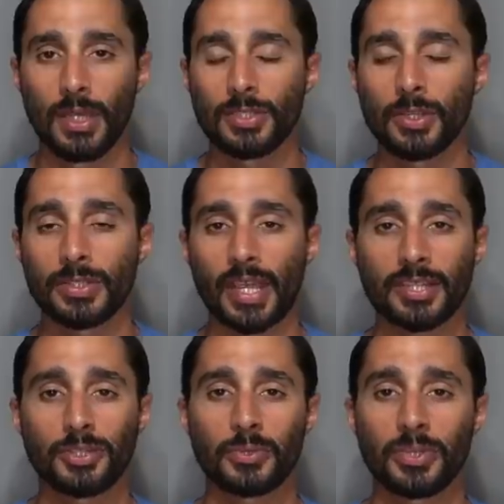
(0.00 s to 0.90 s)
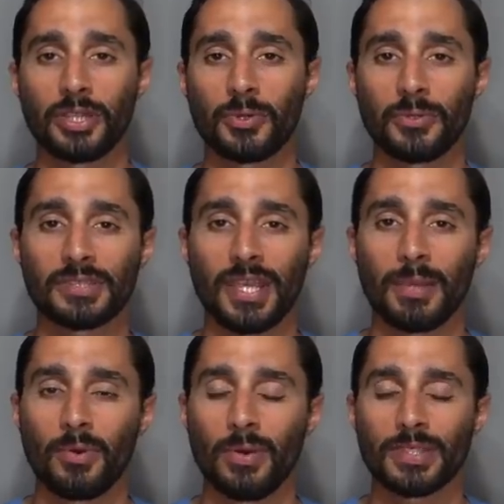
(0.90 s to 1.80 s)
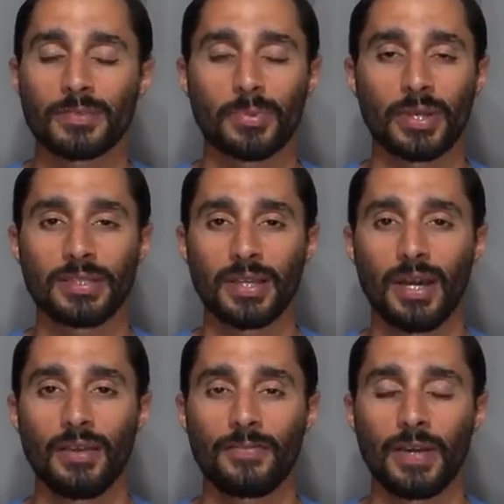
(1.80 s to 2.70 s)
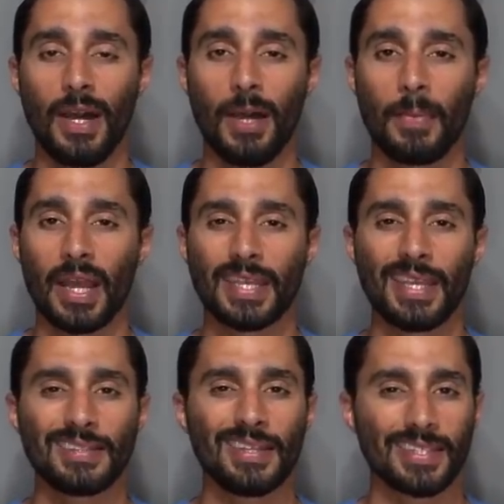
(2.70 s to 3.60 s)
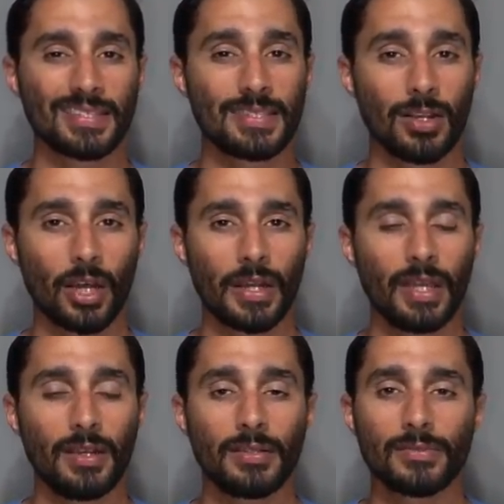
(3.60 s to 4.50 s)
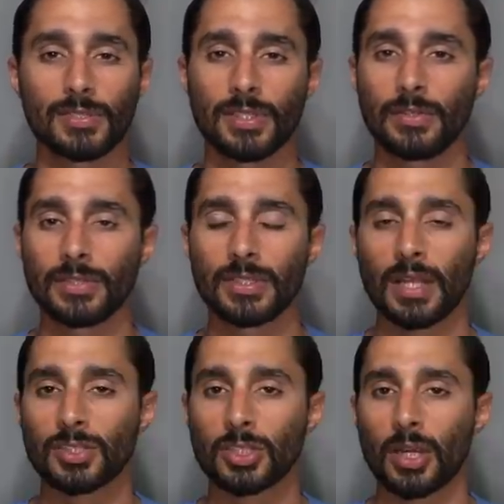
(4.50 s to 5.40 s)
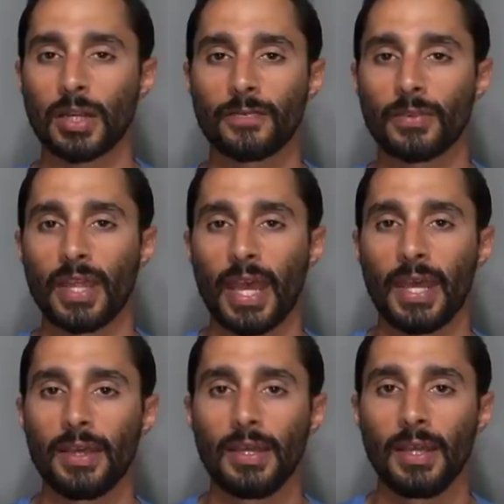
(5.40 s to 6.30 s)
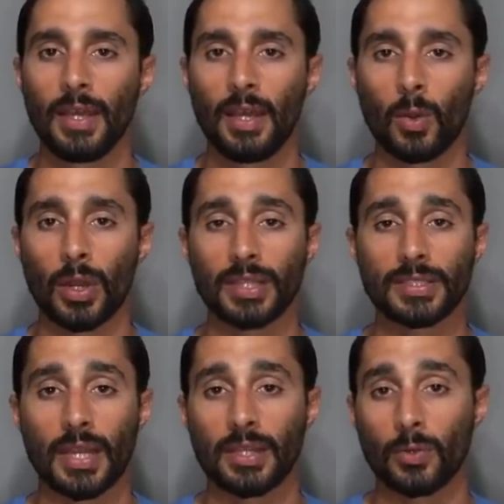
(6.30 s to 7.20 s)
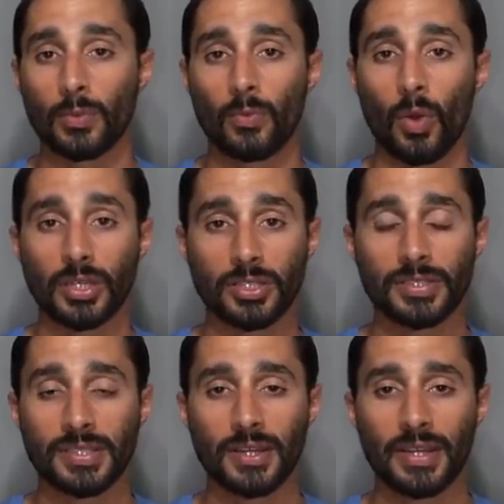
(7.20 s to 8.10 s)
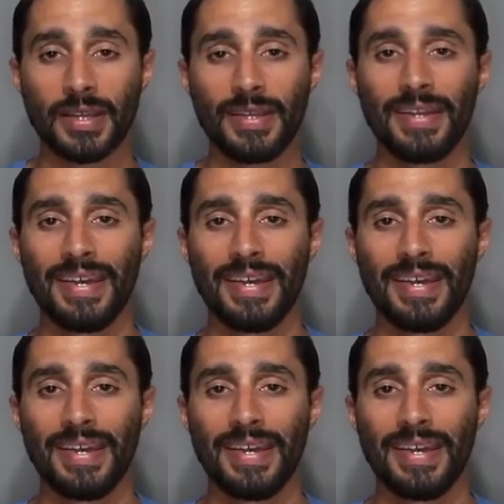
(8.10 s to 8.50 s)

so it's actually really cool table. It's pretty tough. Um, I can't like sit on it, so it's not strong enough for that, or at least I don't want to sit on it.